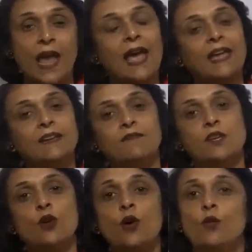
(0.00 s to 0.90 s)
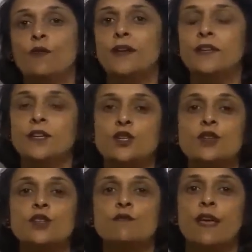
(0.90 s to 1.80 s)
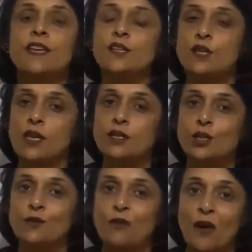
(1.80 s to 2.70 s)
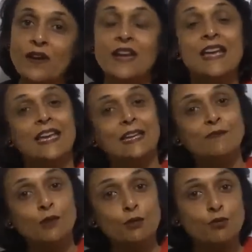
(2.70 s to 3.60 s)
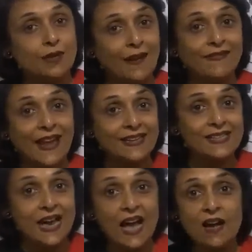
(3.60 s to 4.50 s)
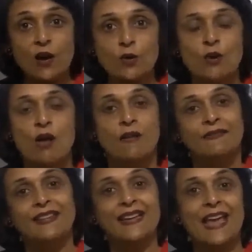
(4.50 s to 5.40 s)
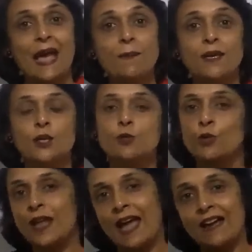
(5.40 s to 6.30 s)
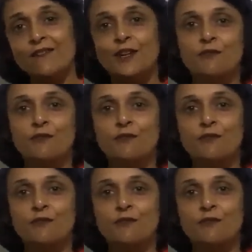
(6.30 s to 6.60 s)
And we know variation is very essential for evolution. And that is how the gametes would have